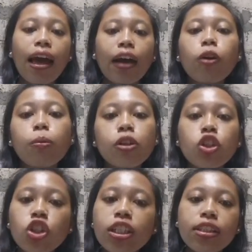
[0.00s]
an
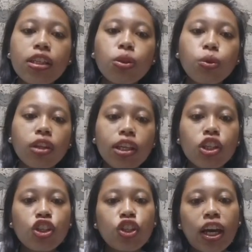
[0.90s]
opportunity to
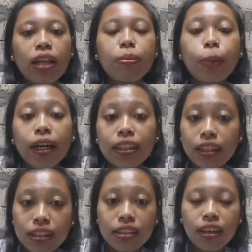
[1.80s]
teach and
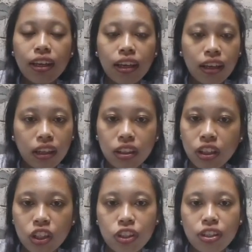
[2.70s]
practice
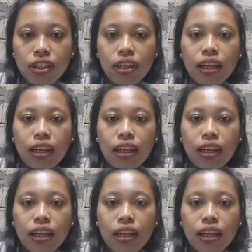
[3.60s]
English.